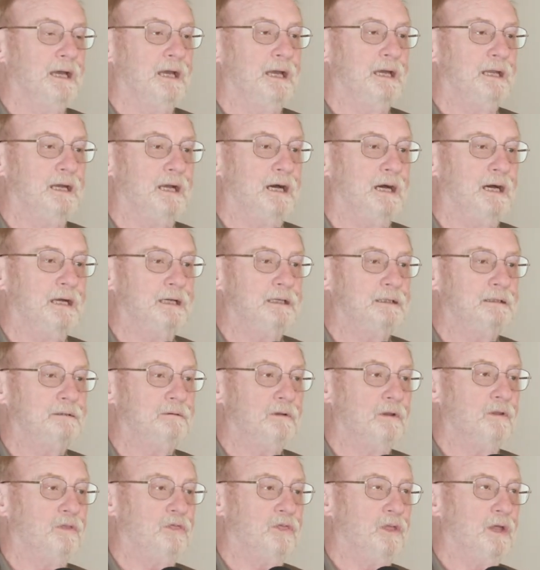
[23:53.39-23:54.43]
And I
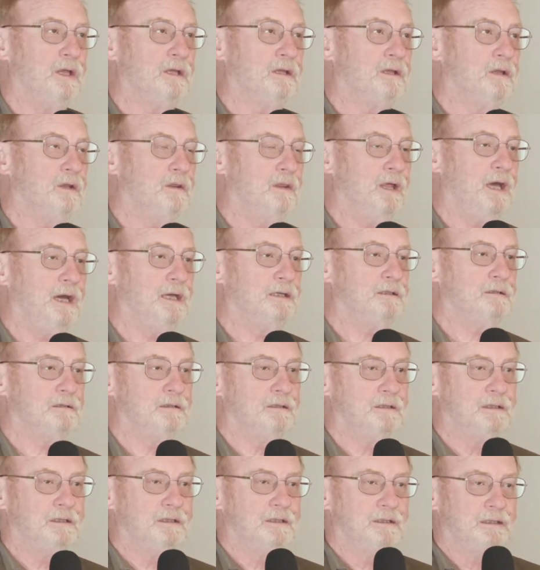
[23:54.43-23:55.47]
think that
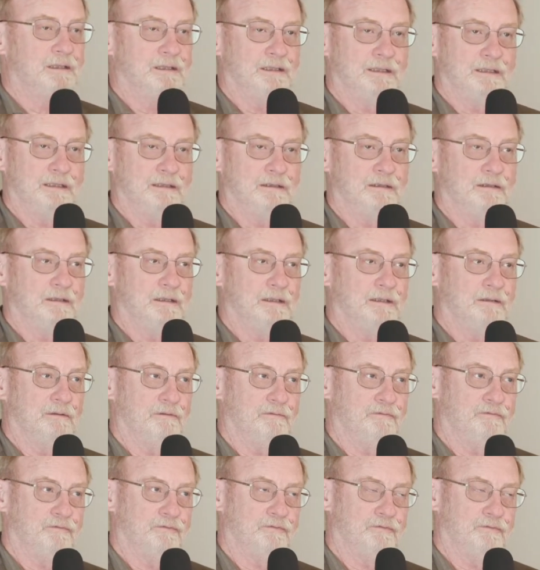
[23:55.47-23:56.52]

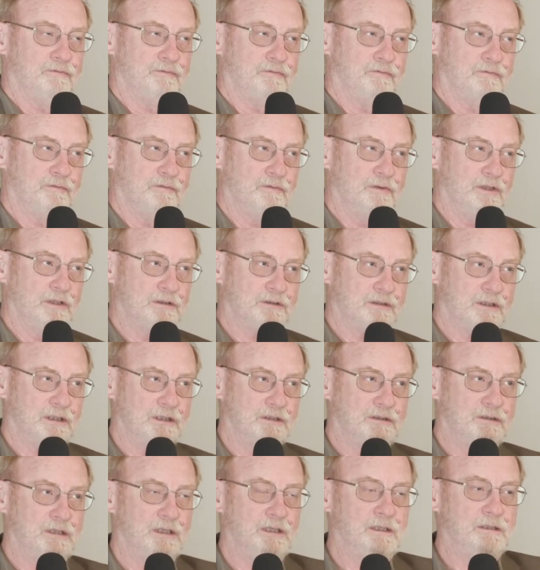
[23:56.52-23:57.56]
if this
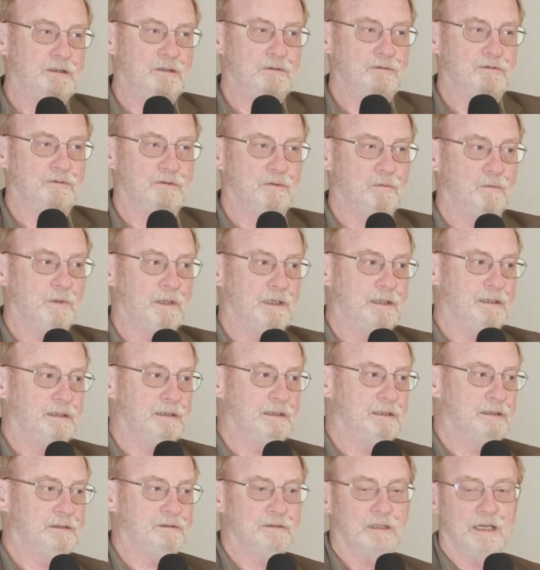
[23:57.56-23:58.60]
continues the way it
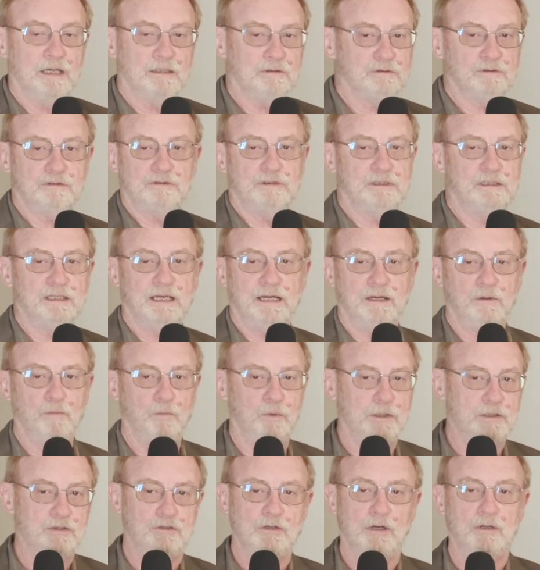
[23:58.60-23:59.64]
is, I don't see how
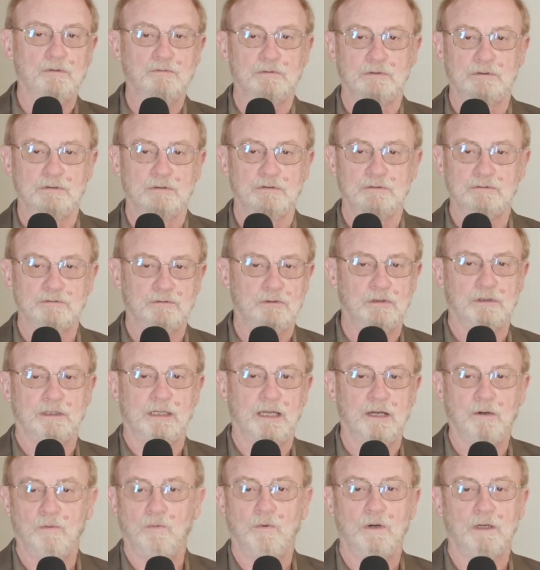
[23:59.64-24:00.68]
we don't look
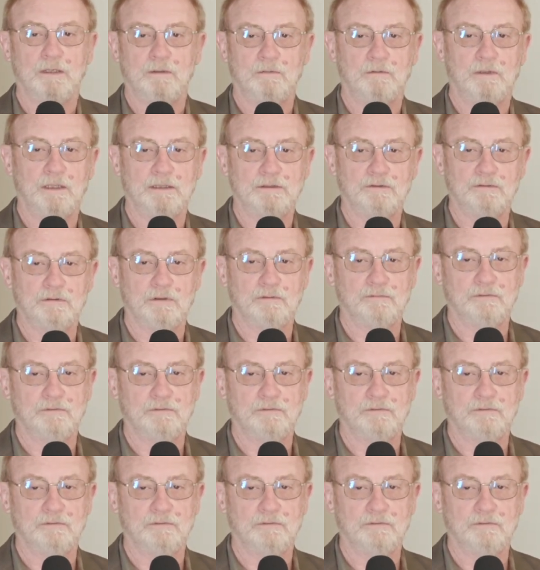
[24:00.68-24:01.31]
at water rights